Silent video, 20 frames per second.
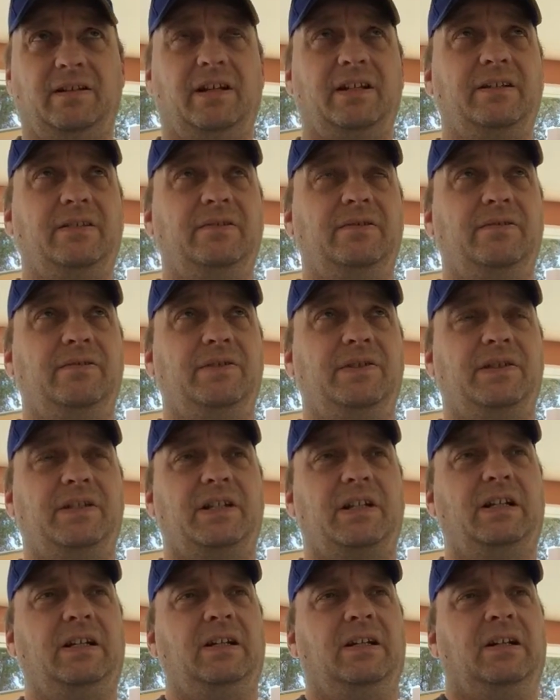I
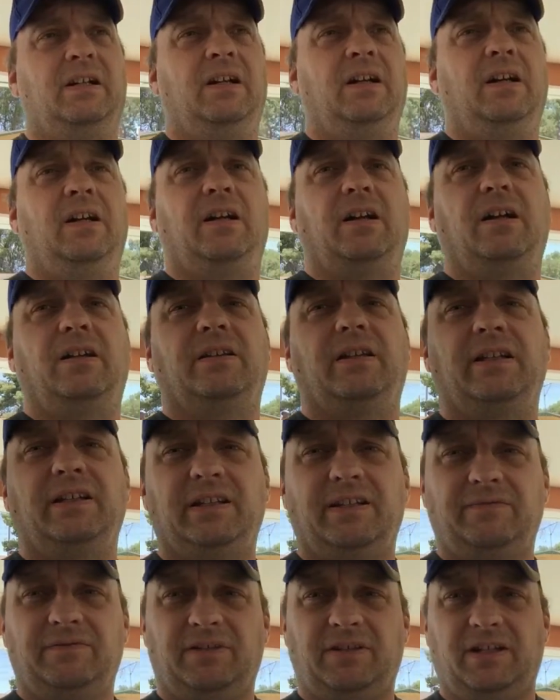use a light
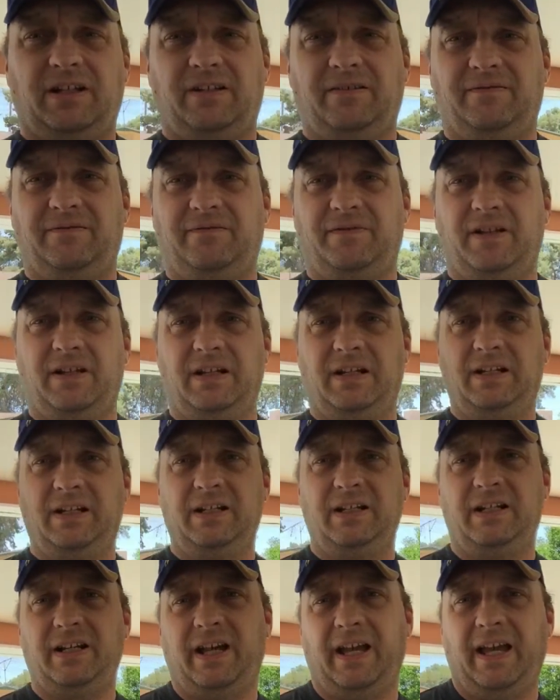level of
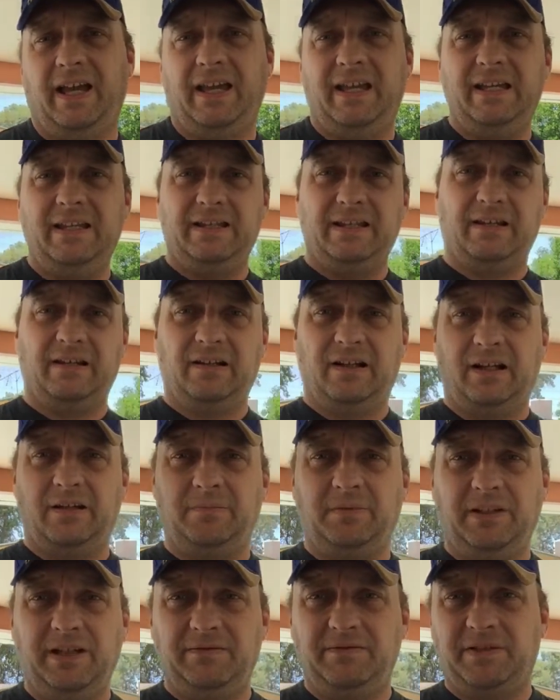8, I
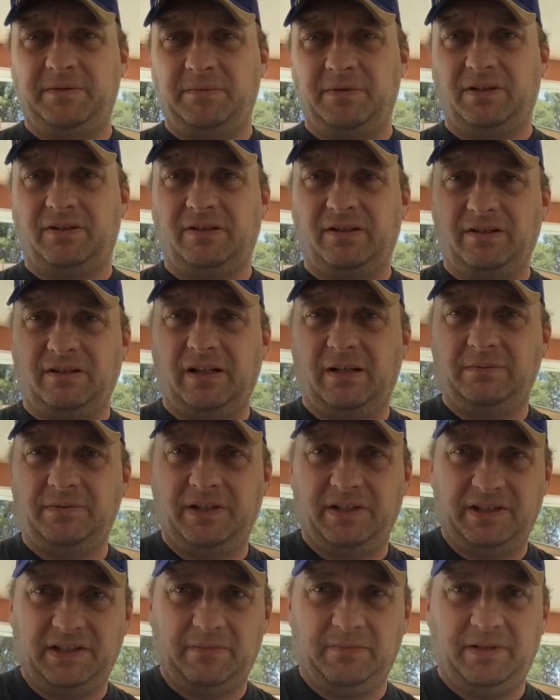believe. It's been a long time
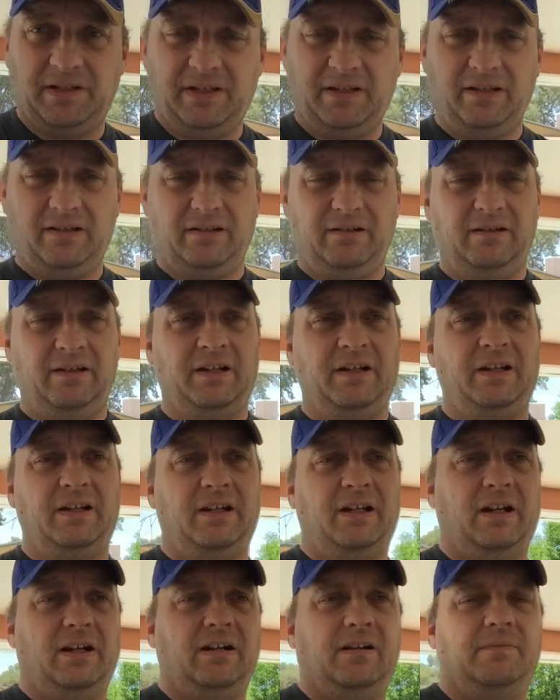since I've been in there,
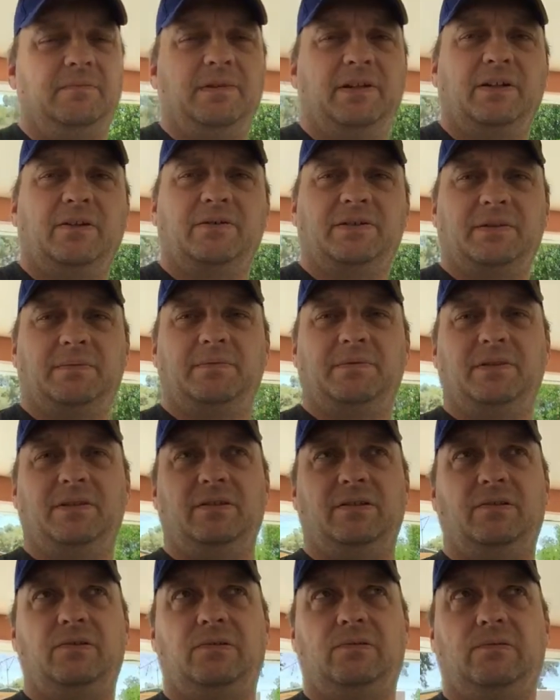but it goes up
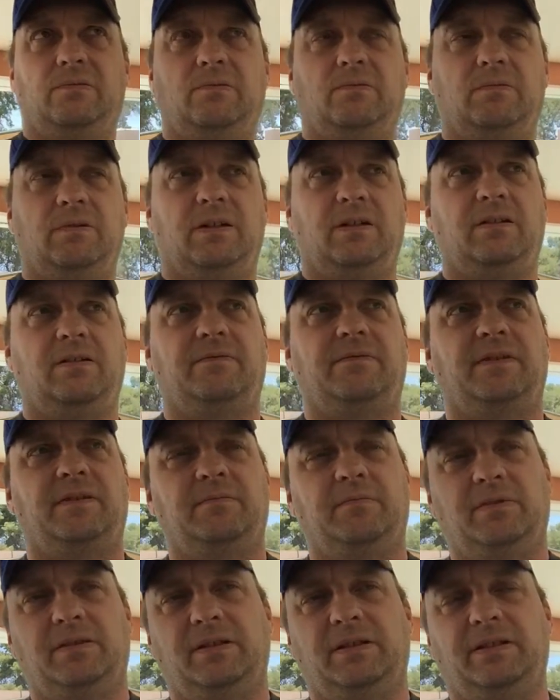to 12, I
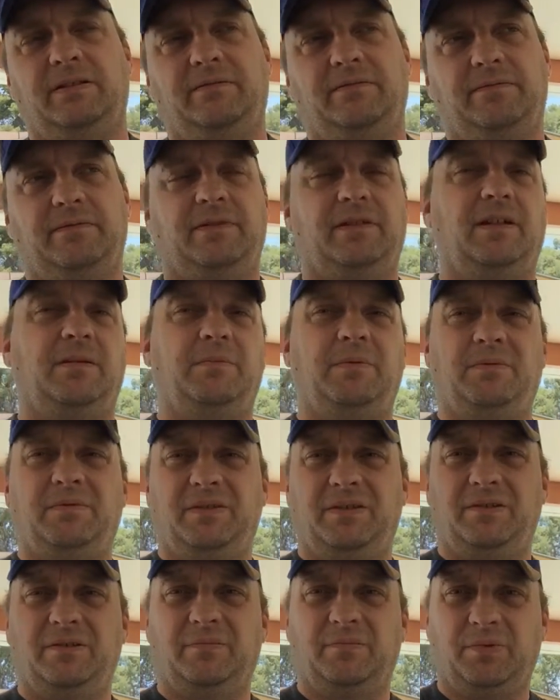believe. I'm a
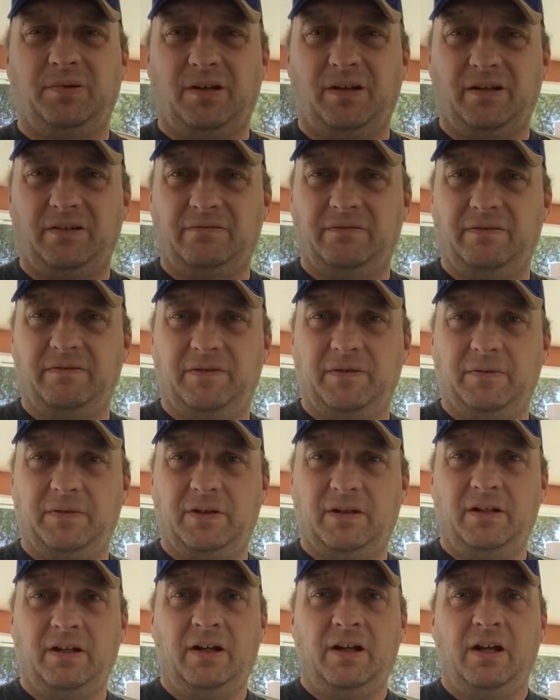really good product
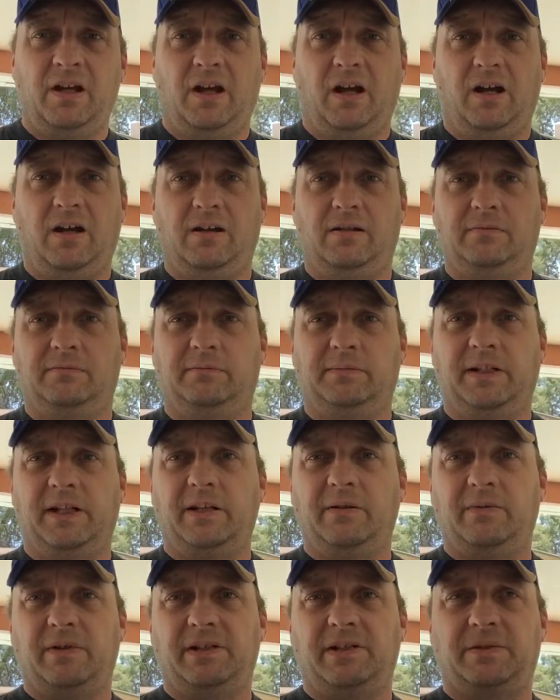reviewer. But
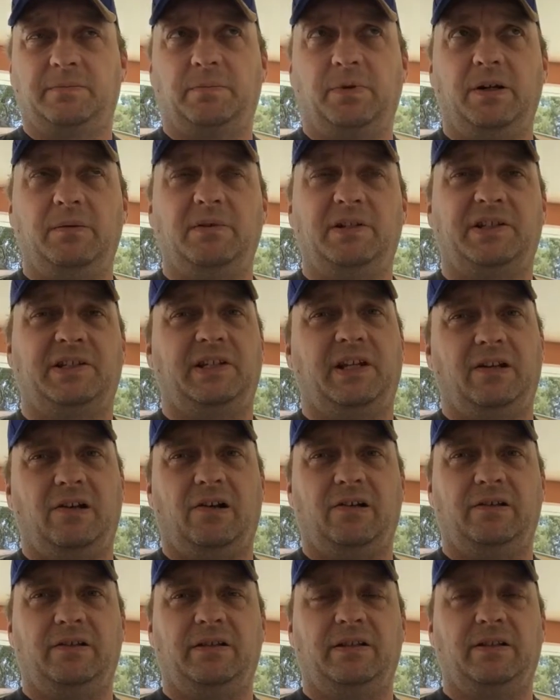anyway, it's pretty much set
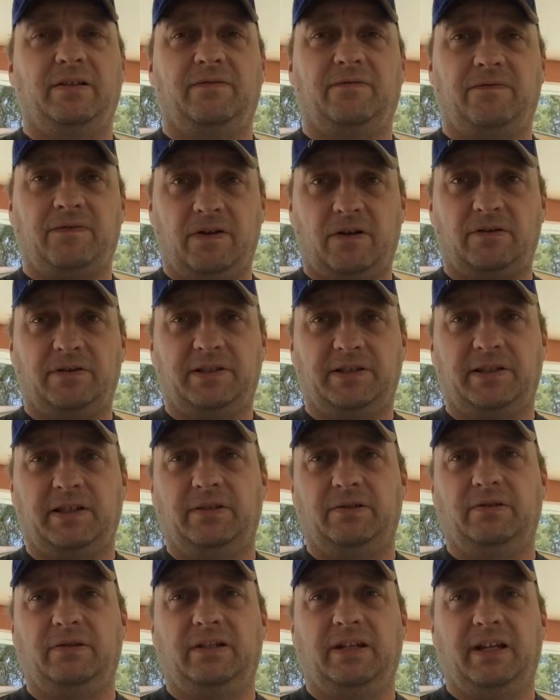on the defaults
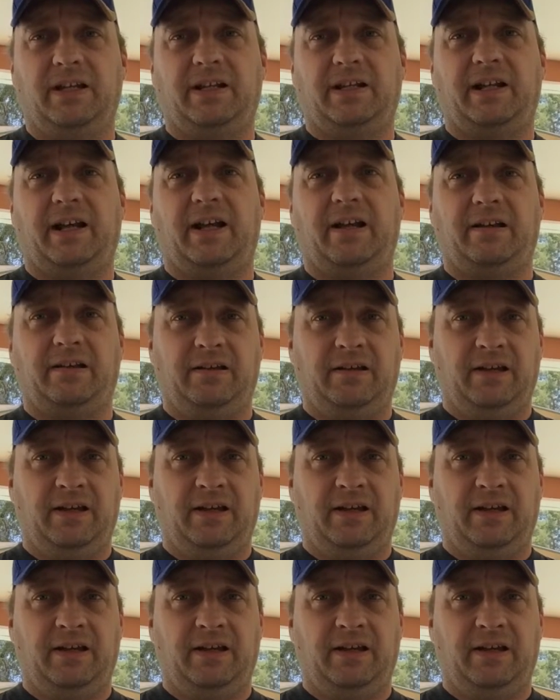that you get it at.